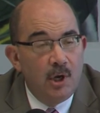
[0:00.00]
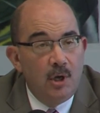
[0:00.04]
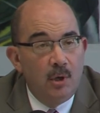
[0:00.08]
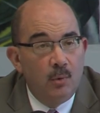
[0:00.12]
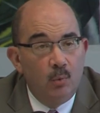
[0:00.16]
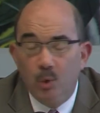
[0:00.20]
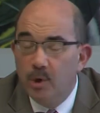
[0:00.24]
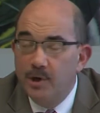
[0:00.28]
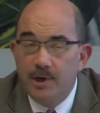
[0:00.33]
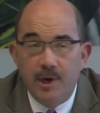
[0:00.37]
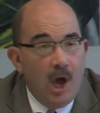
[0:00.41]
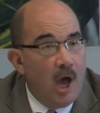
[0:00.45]

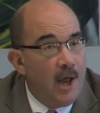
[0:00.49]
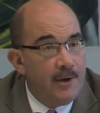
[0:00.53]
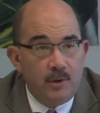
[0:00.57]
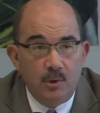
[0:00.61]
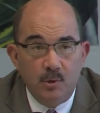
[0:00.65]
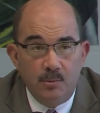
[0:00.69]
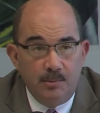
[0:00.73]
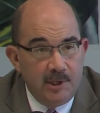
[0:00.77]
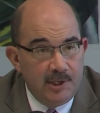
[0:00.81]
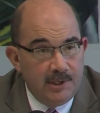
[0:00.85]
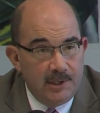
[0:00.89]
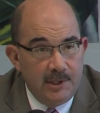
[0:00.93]
would not
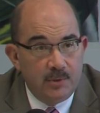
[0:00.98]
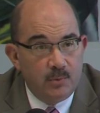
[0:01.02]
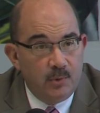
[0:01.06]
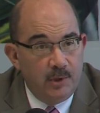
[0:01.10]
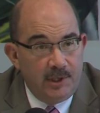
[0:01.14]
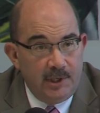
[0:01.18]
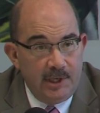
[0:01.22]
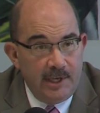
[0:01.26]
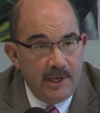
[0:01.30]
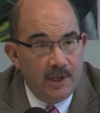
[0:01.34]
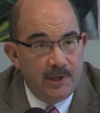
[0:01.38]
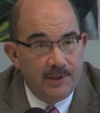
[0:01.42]
do business
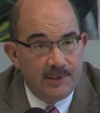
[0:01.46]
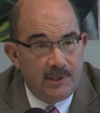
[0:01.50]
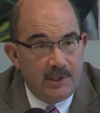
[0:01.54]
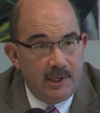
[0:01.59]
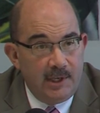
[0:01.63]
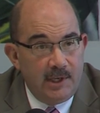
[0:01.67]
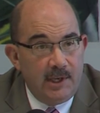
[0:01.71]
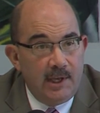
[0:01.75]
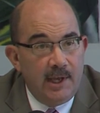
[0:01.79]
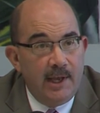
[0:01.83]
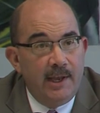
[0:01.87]
with DLC,